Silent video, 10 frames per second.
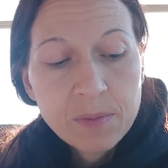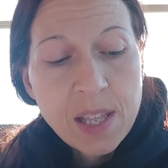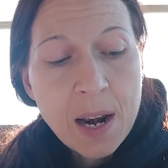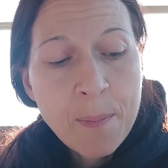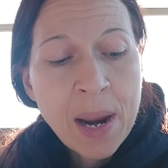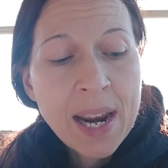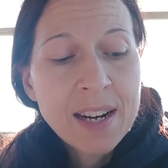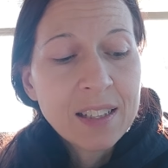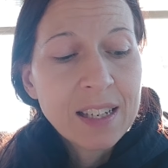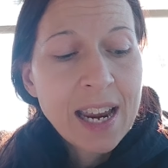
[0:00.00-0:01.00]
that a
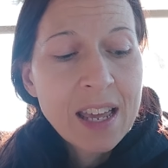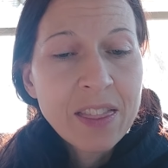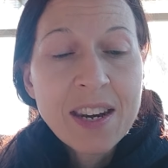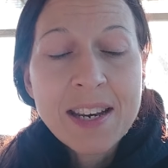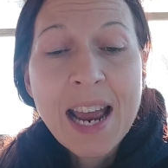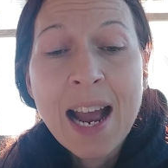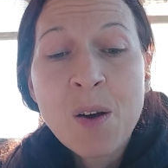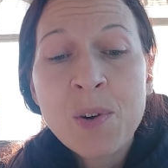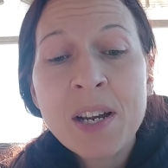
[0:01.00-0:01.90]
man layeth down